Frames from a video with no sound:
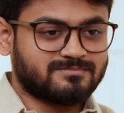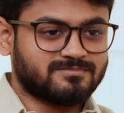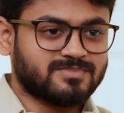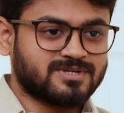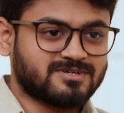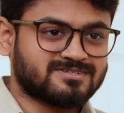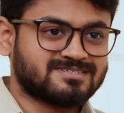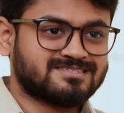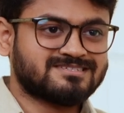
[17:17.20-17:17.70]

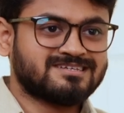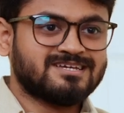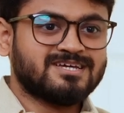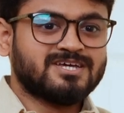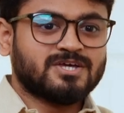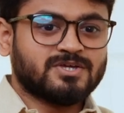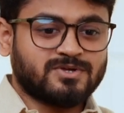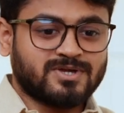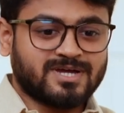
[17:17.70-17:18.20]
Because
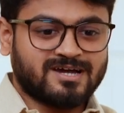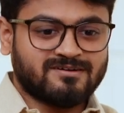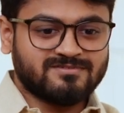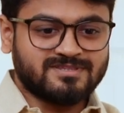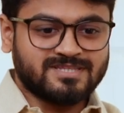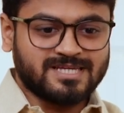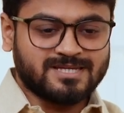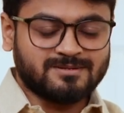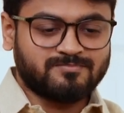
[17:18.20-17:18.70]
you
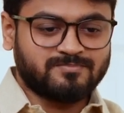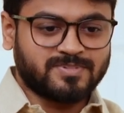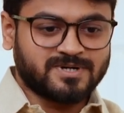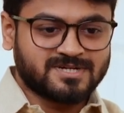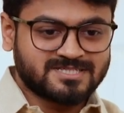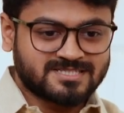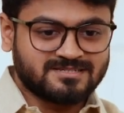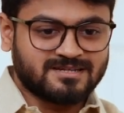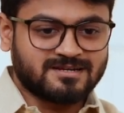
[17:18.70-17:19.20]
have the
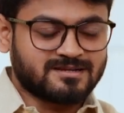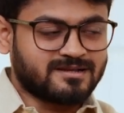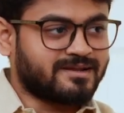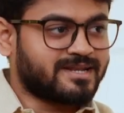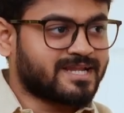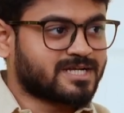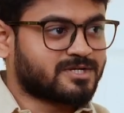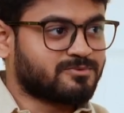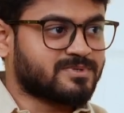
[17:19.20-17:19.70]
personal
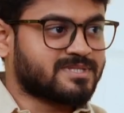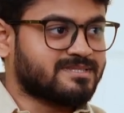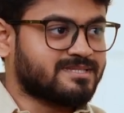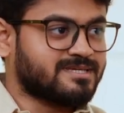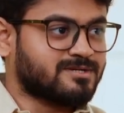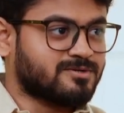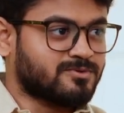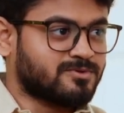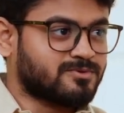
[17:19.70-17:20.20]
connect with
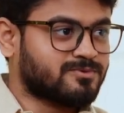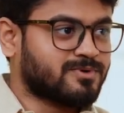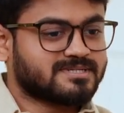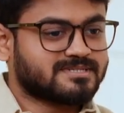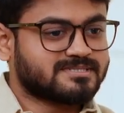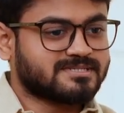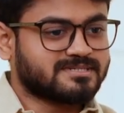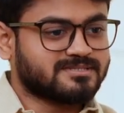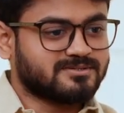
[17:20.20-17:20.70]
the guru,
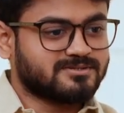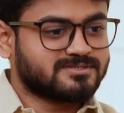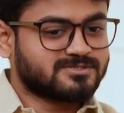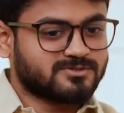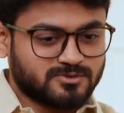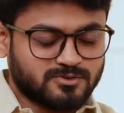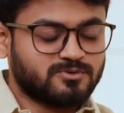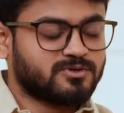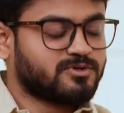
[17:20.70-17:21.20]
so
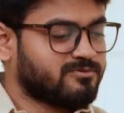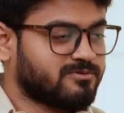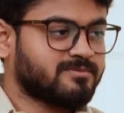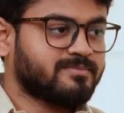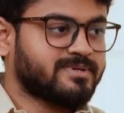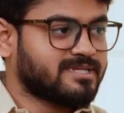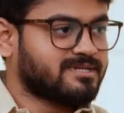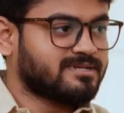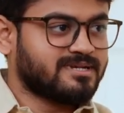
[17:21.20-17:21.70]
the guru will
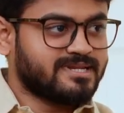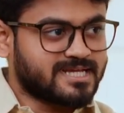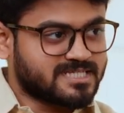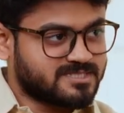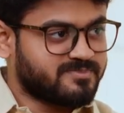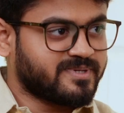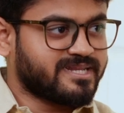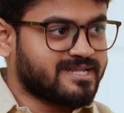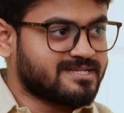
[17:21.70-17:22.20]
be really
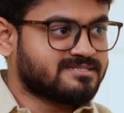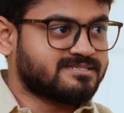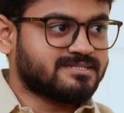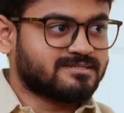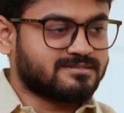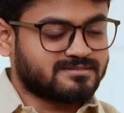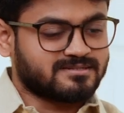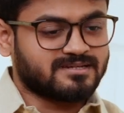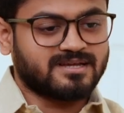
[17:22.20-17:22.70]
experienced
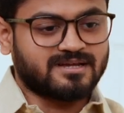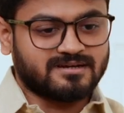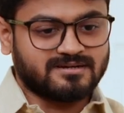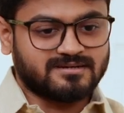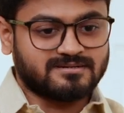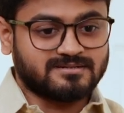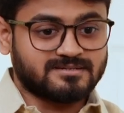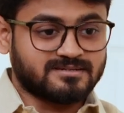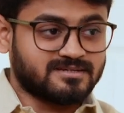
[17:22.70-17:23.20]
in
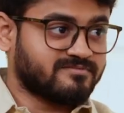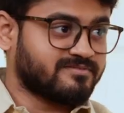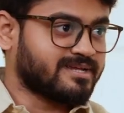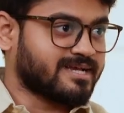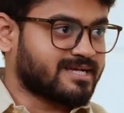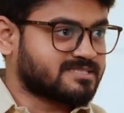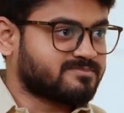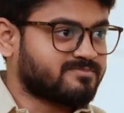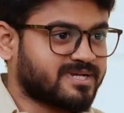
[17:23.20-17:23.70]

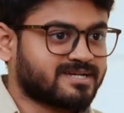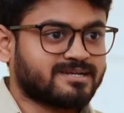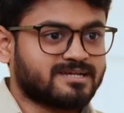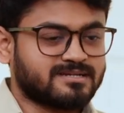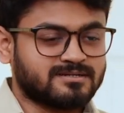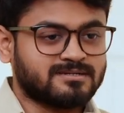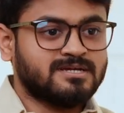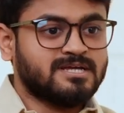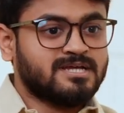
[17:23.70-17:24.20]
every aspect,
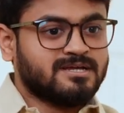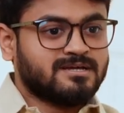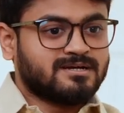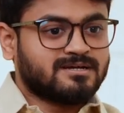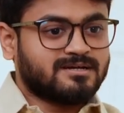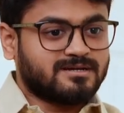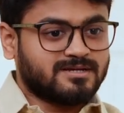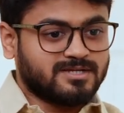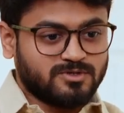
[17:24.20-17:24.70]
and
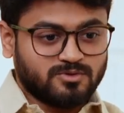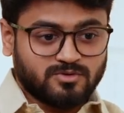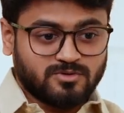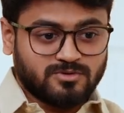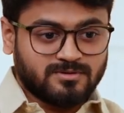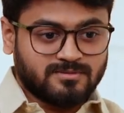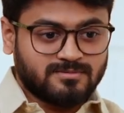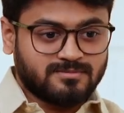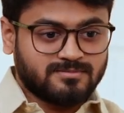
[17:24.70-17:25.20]

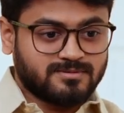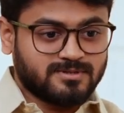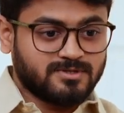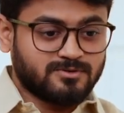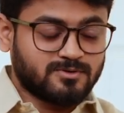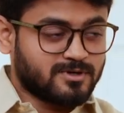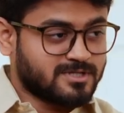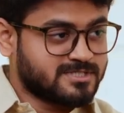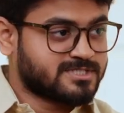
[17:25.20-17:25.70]

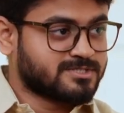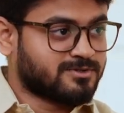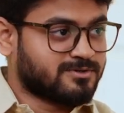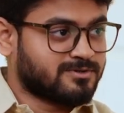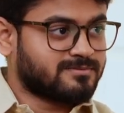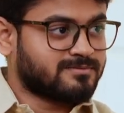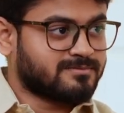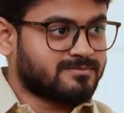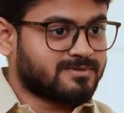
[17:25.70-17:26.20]
you'll
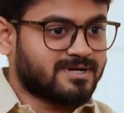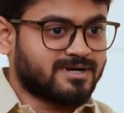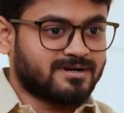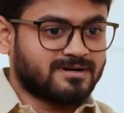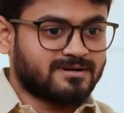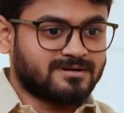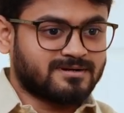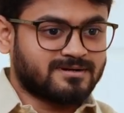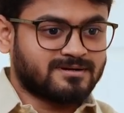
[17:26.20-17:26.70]
also
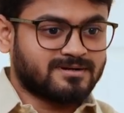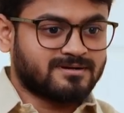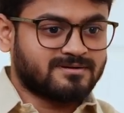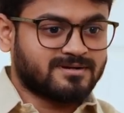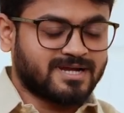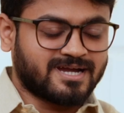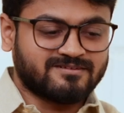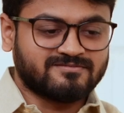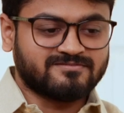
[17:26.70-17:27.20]

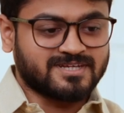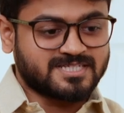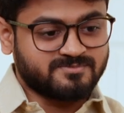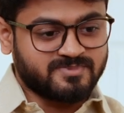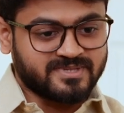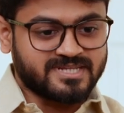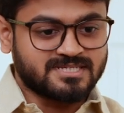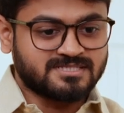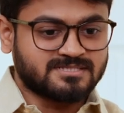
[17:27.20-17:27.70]
have
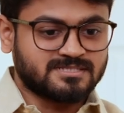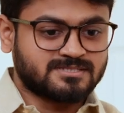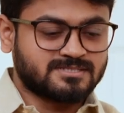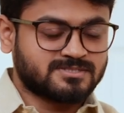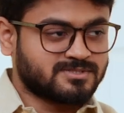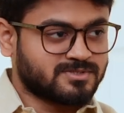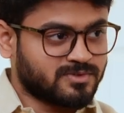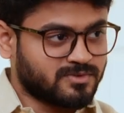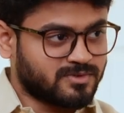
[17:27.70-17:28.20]

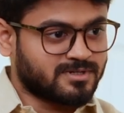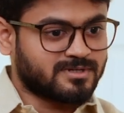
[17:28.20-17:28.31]
experiences